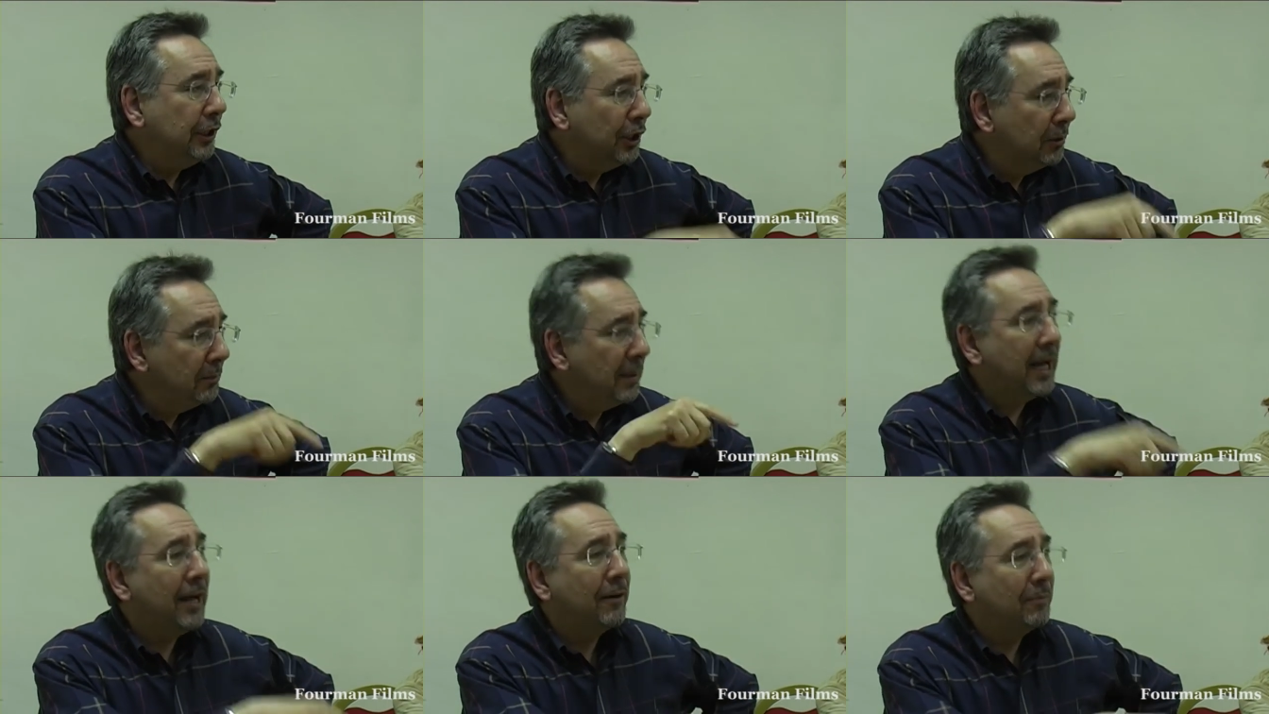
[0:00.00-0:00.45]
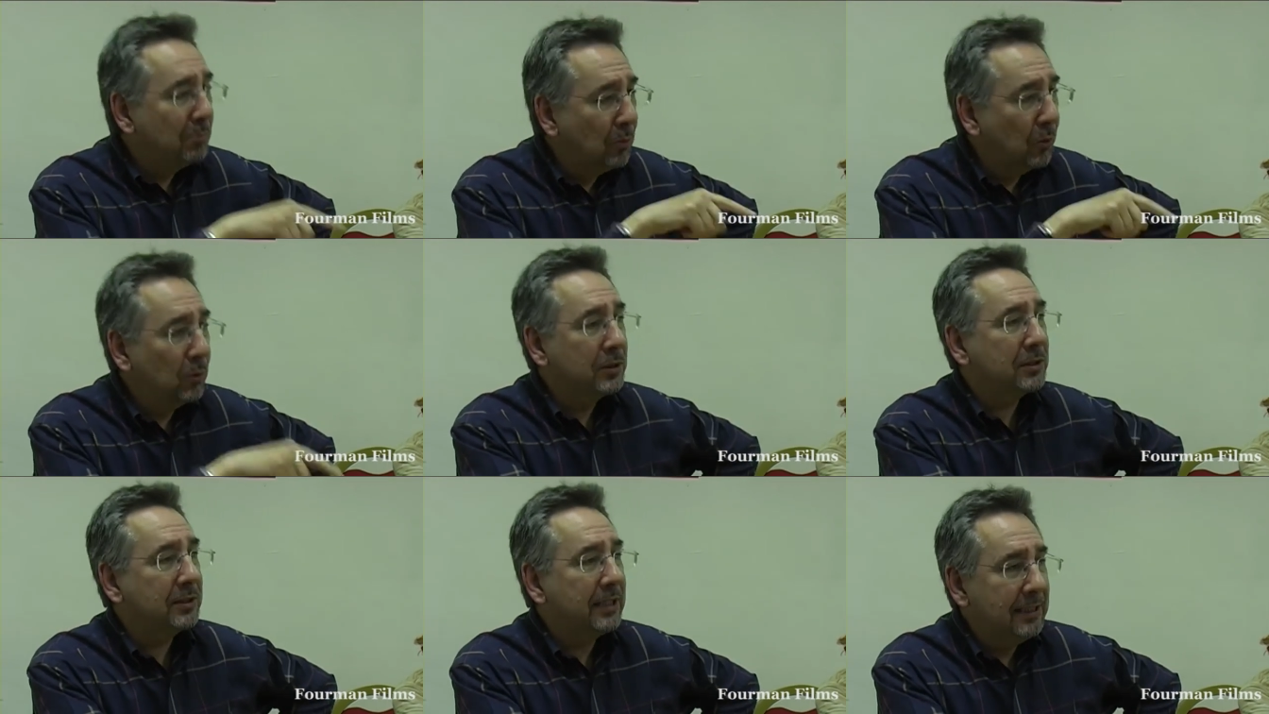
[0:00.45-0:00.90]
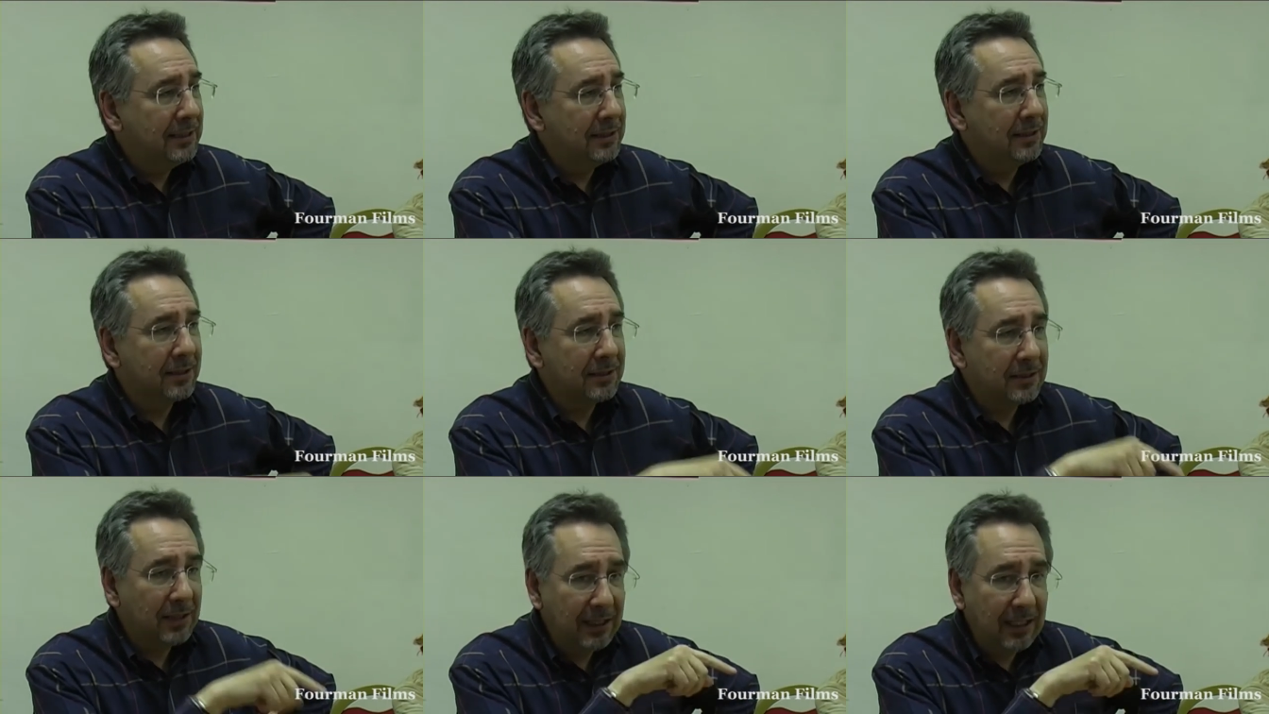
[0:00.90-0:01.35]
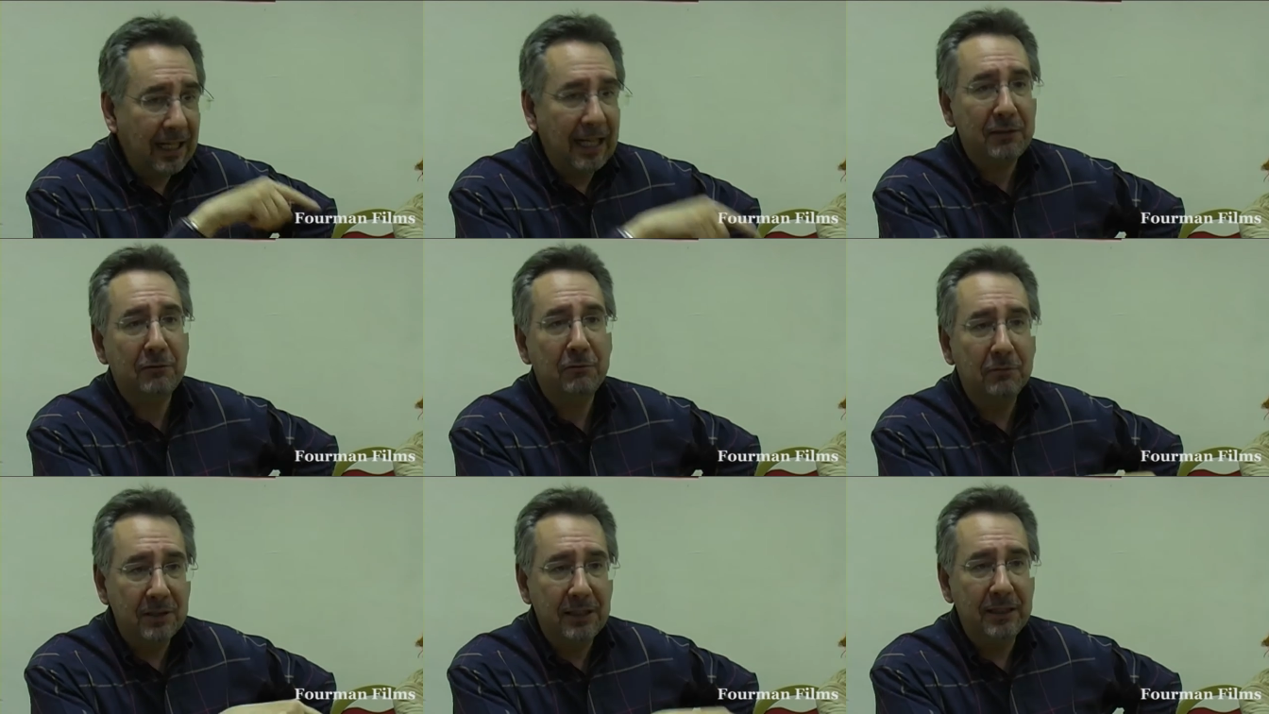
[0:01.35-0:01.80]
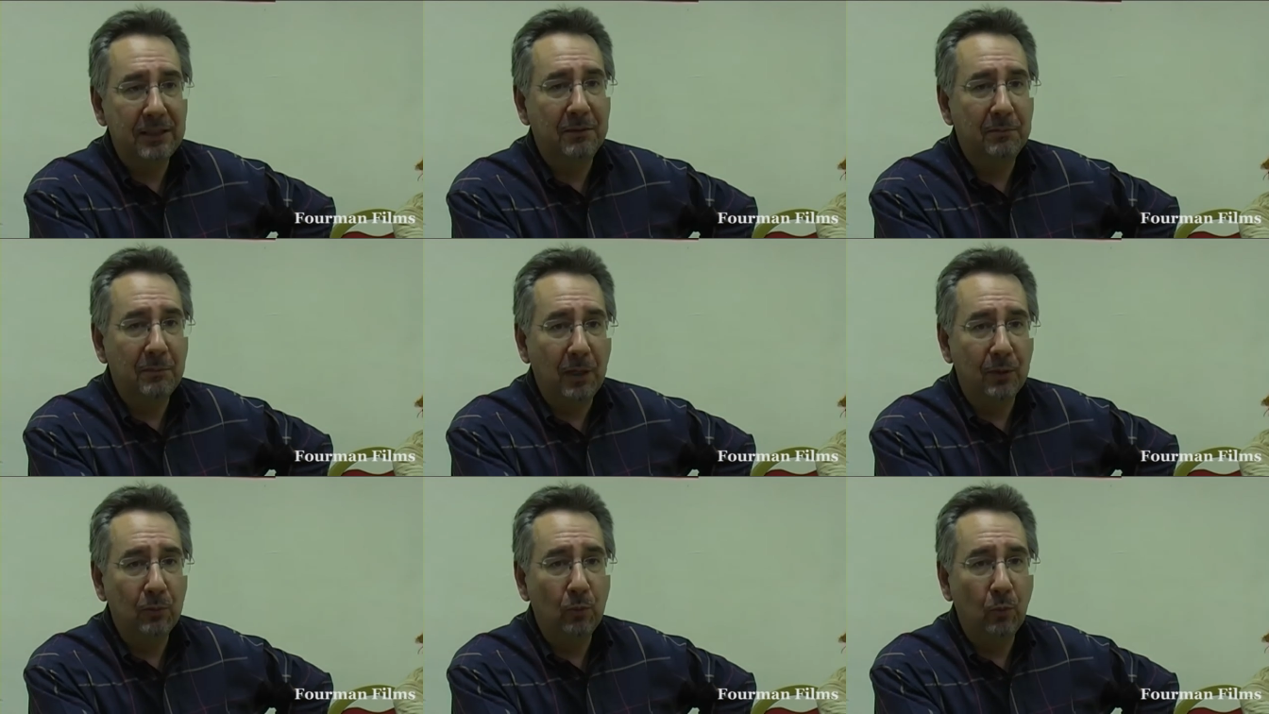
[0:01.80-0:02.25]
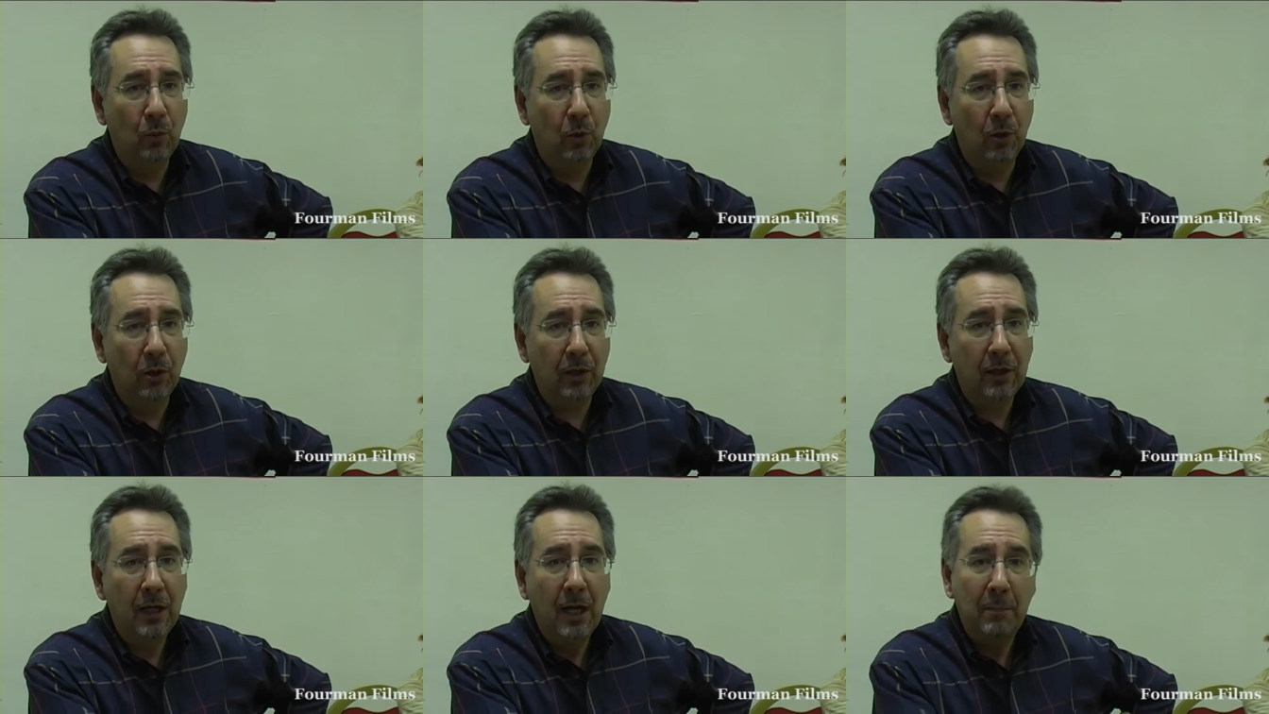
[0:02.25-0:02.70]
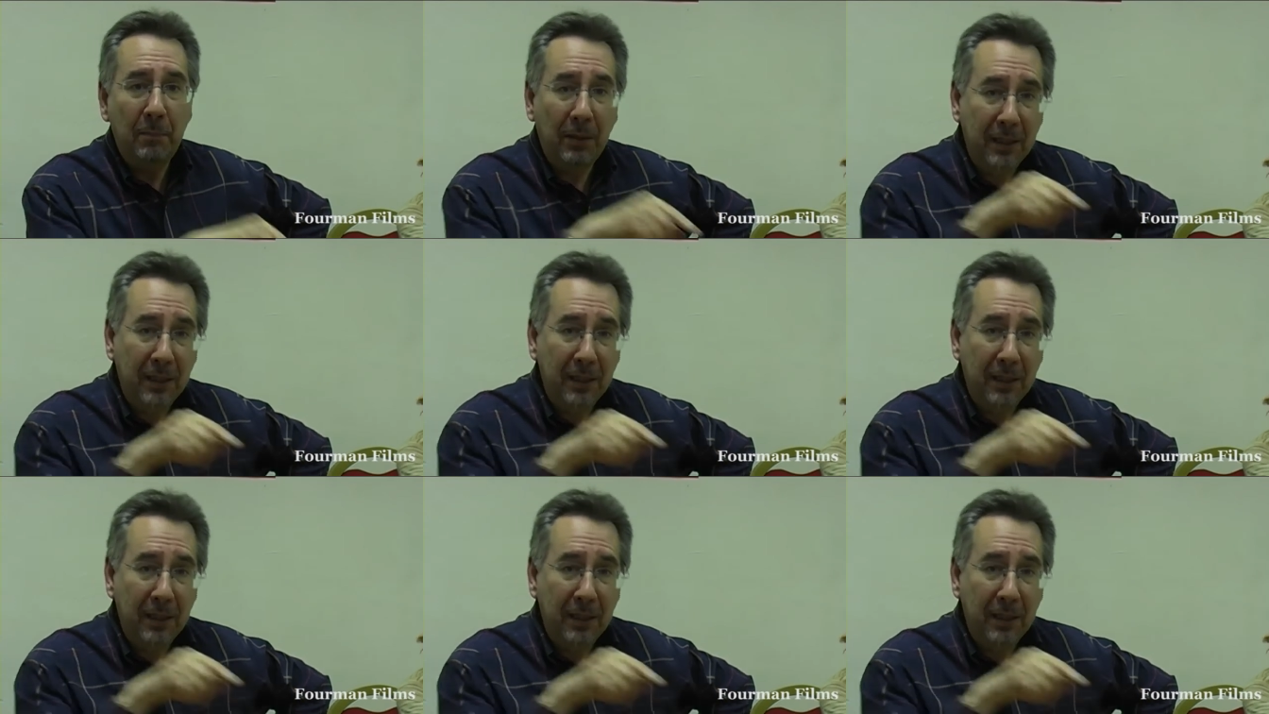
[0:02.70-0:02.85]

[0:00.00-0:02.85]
You may have more seats because the electoral system doesn't work,